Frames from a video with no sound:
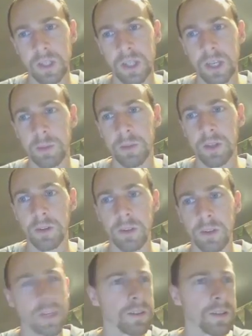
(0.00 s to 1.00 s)
Okay, I'm not going to do
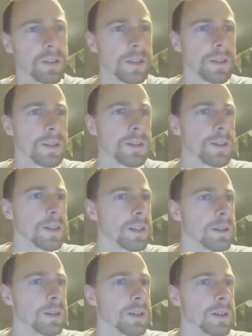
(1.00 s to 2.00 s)

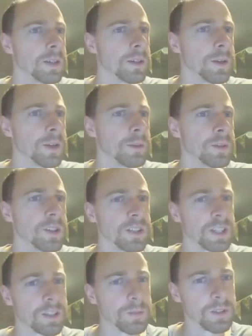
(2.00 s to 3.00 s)
that. Image
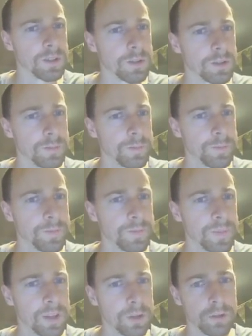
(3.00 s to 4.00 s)
adjustments,
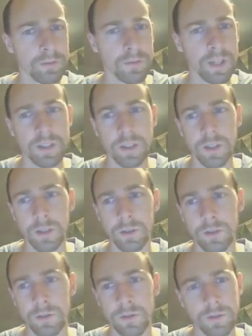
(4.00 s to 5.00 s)
threshold.
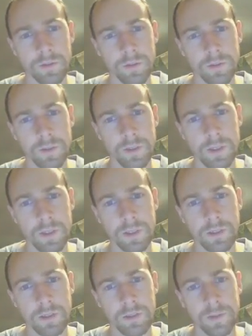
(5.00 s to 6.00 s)

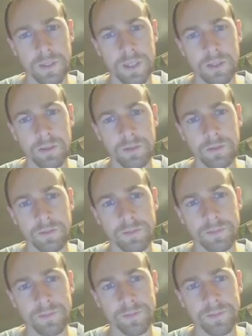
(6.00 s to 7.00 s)
No,
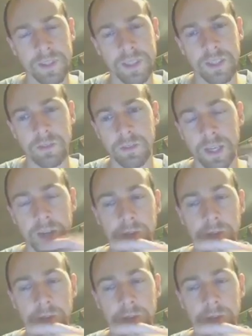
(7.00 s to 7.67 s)
well, that kind